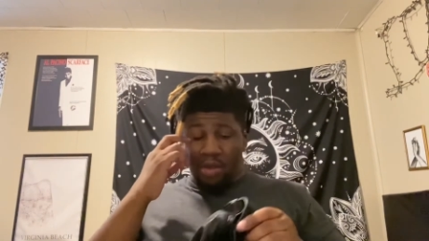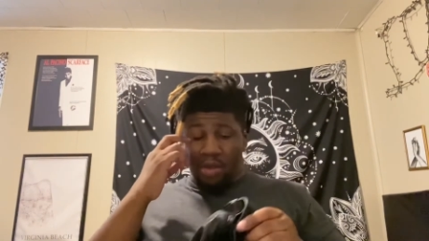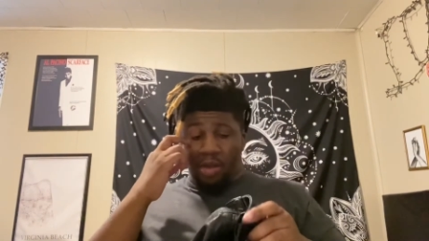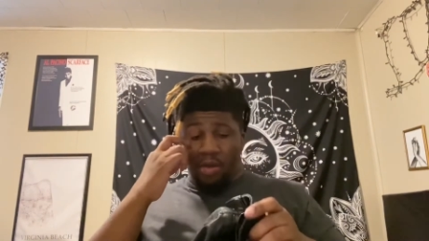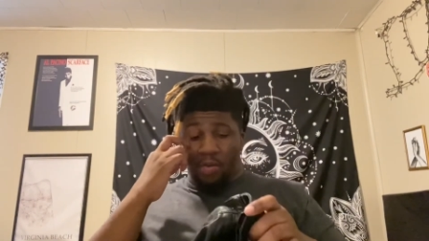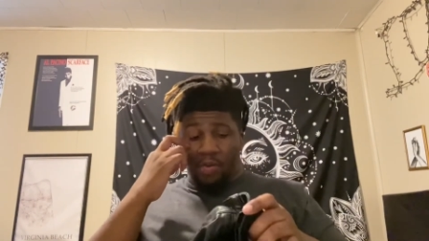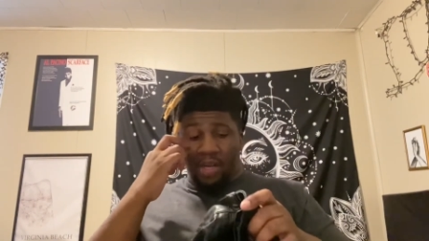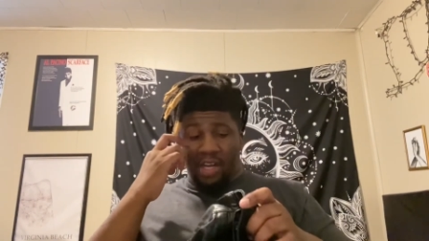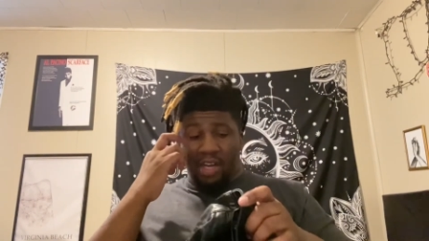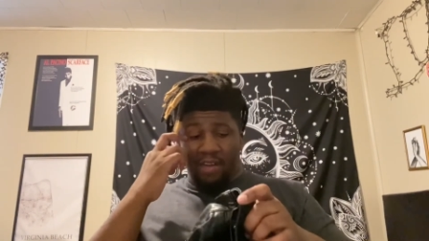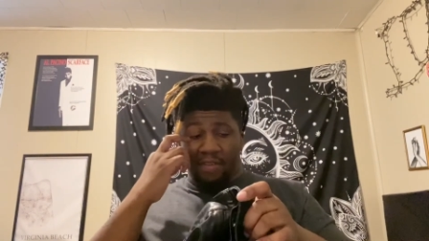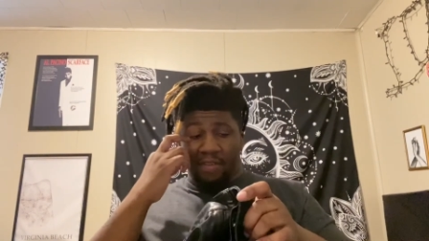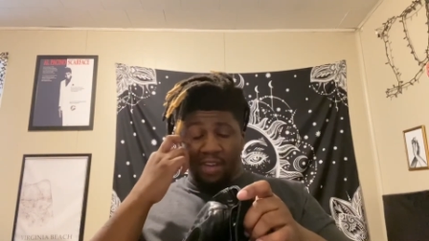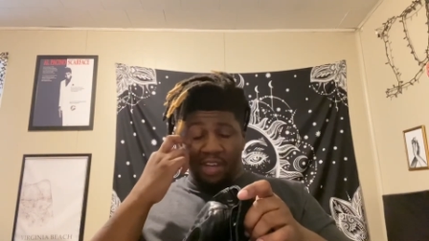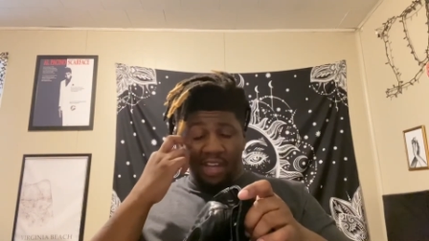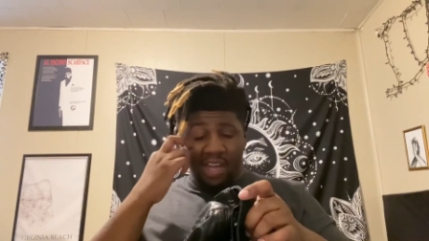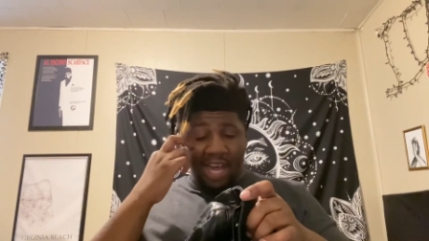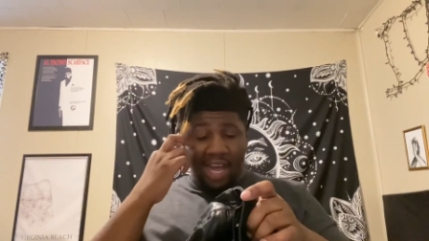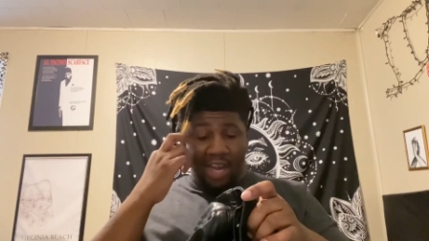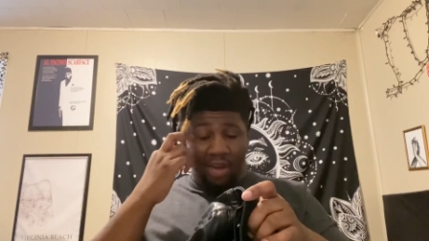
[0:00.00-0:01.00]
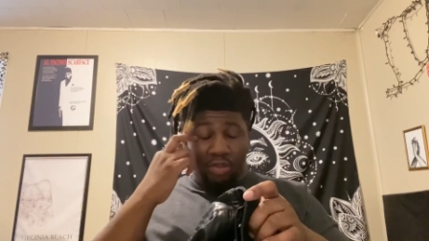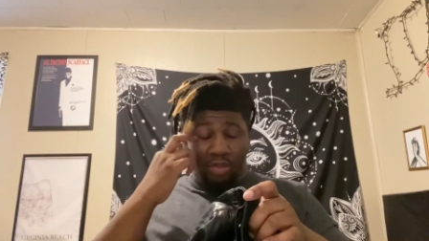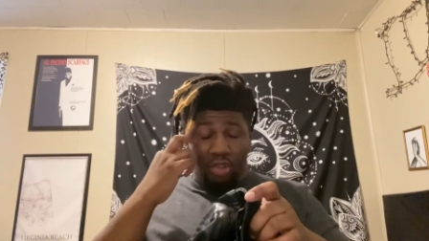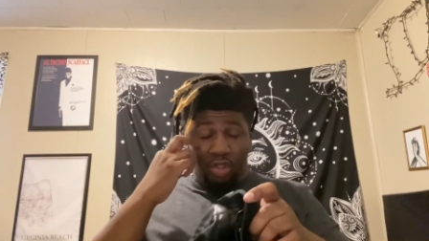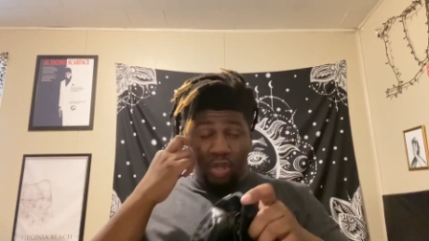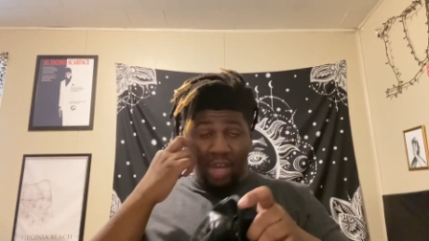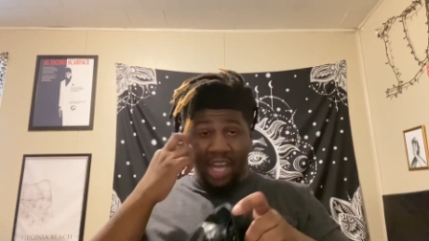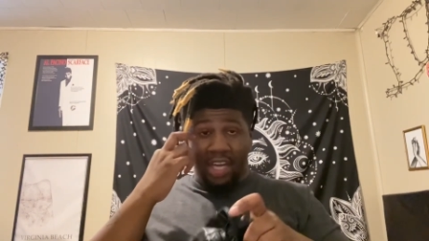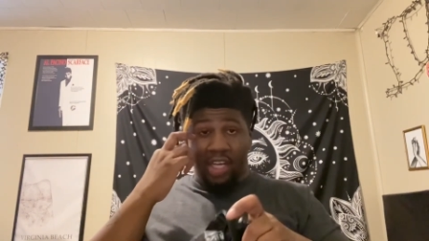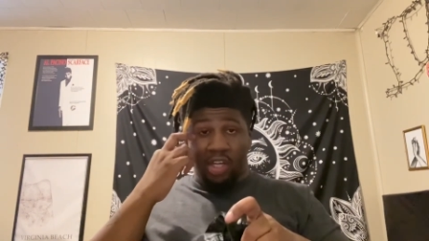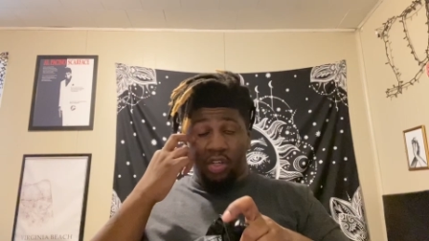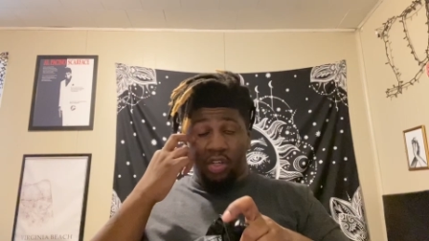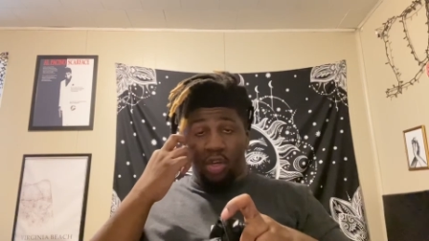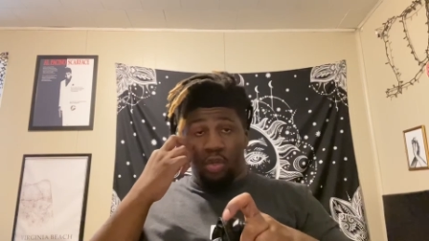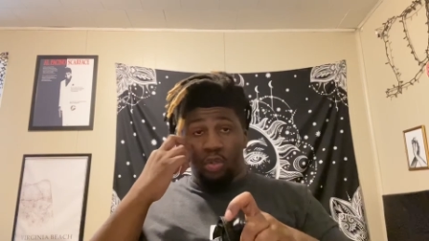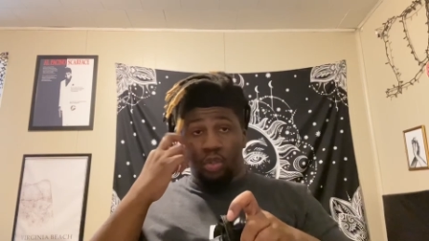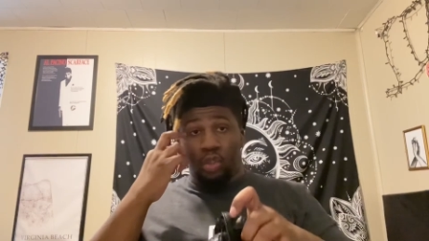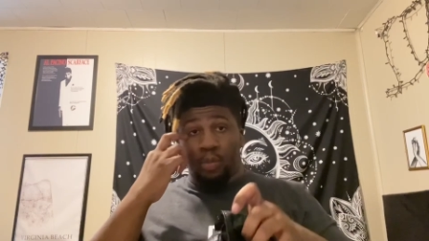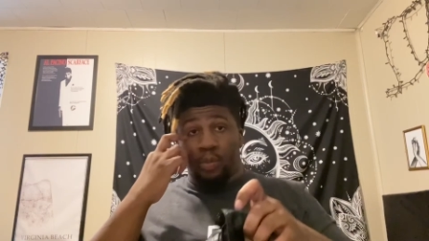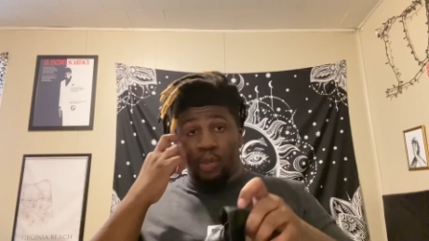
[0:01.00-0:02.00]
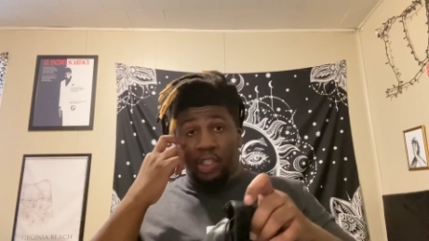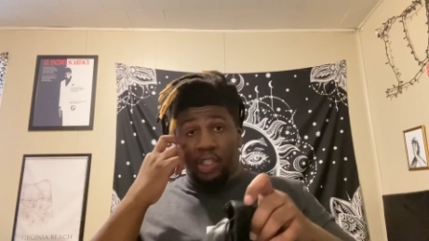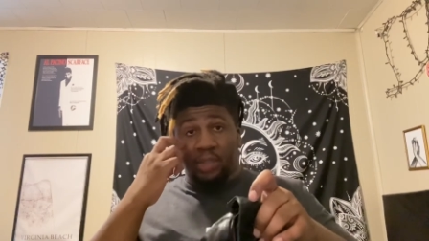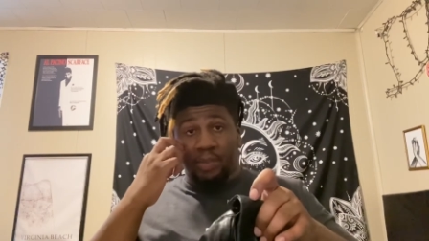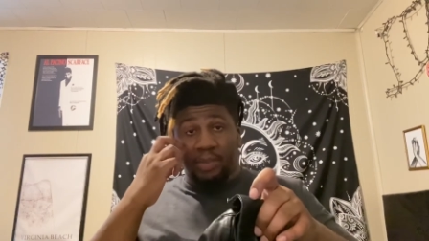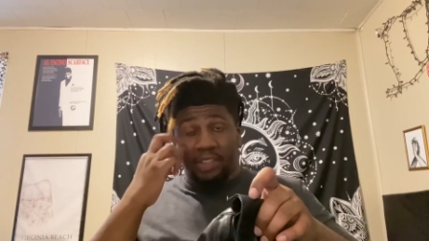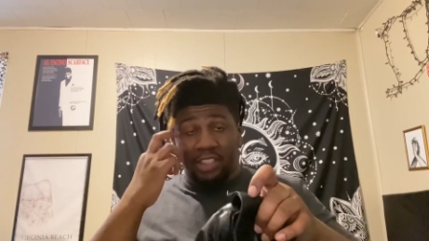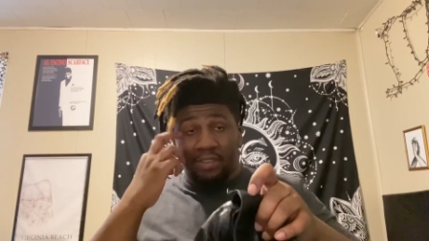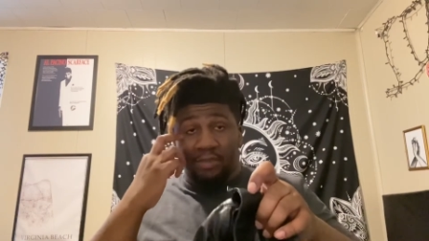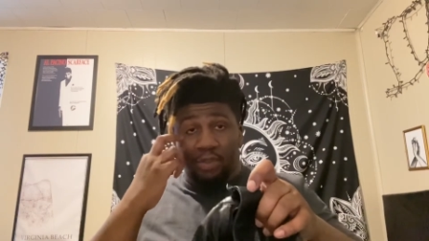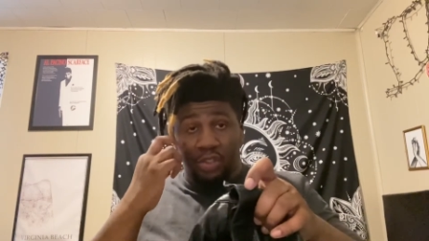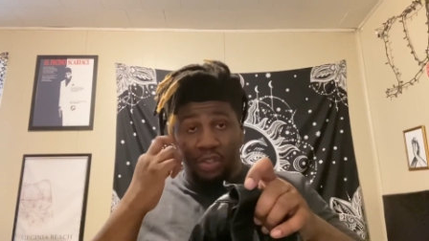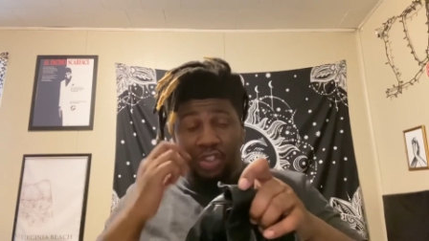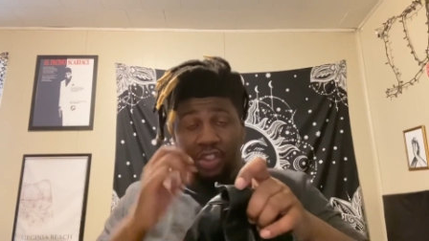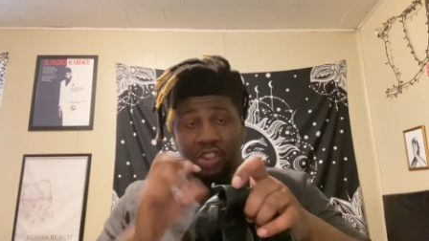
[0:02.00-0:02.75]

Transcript: or whatever. I don't try to go super expensive on